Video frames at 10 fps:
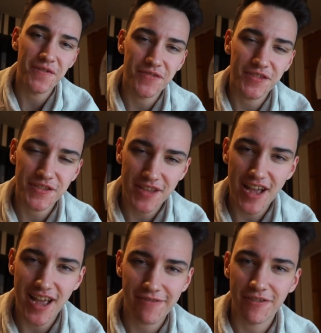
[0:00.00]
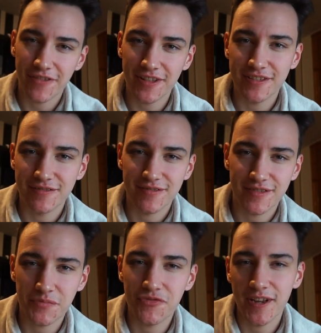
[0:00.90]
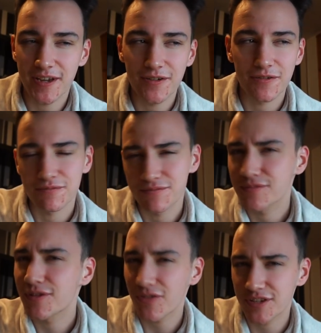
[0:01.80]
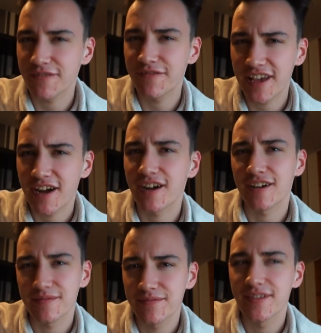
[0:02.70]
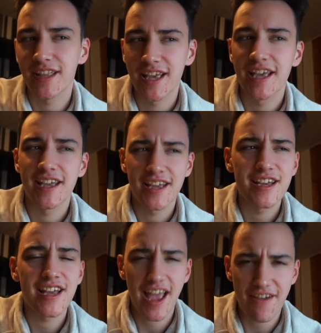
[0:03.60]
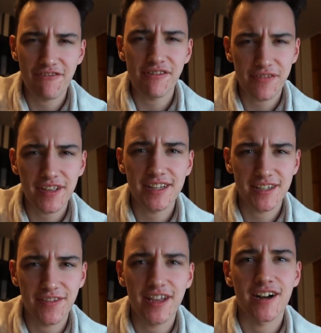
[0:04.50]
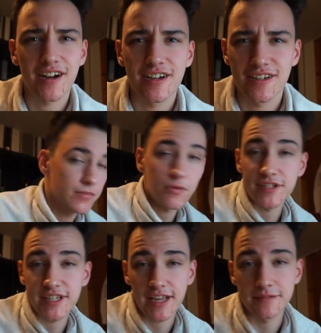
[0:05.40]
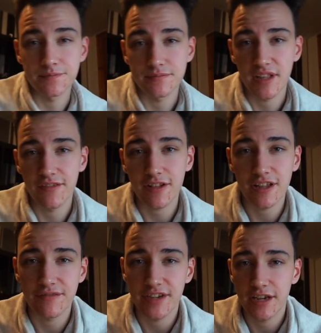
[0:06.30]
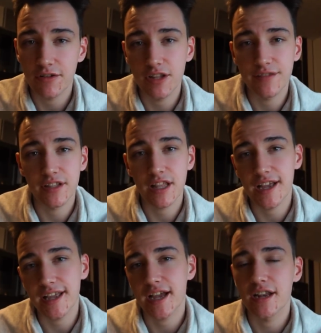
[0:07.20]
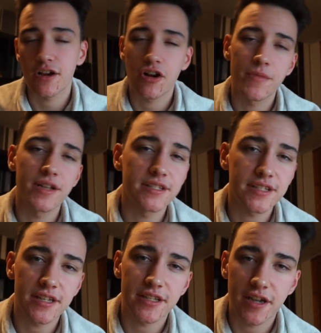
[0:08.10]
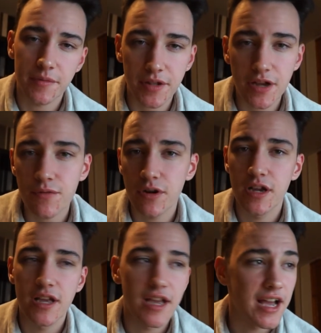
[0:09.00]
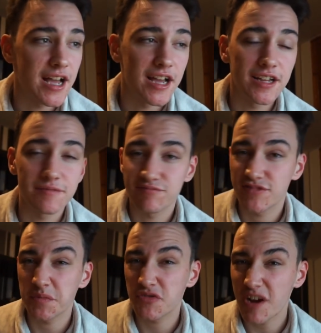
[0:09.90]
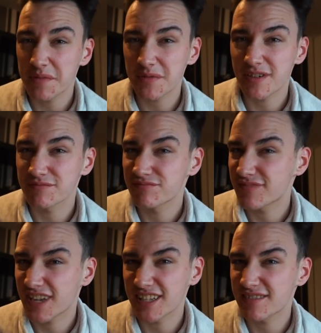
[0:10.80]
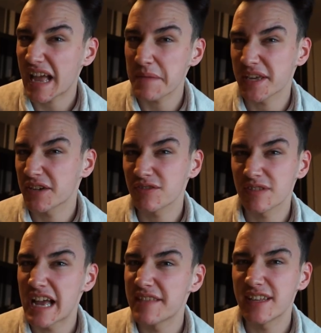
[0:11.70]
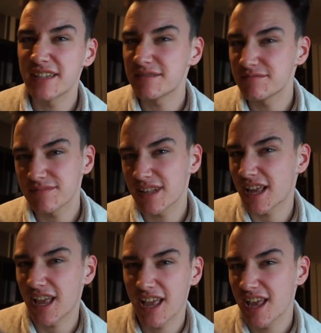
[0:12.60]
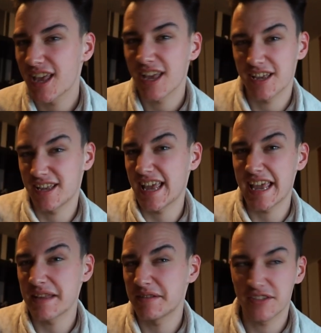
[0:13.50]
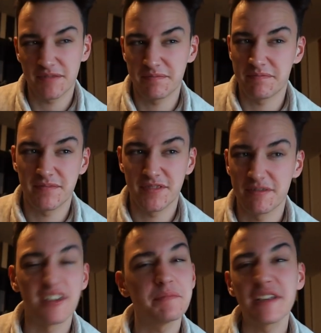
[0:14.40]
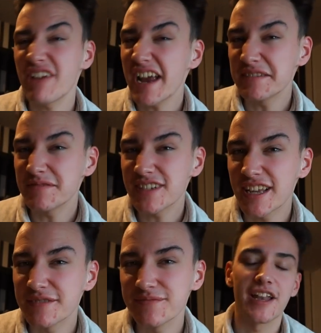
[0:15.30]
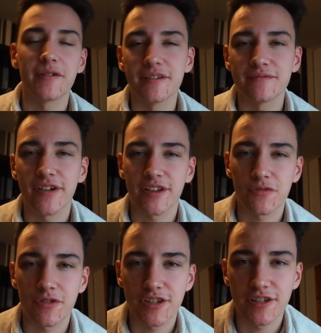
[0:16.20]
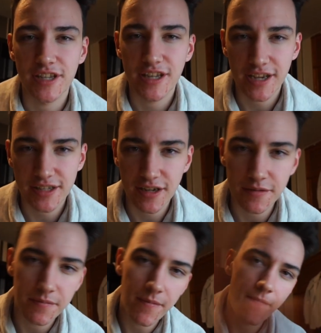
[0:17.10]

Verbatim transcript: Other than that, everything's pretty cool. Lots of VR. Everything's VR. But once again, if you like the video, go leave a like and a comment down below. Uh, subscribe as well, because that'd be cool, and then it'd just be great, wouldn't it? Anyway, thanks for watching. See you next time.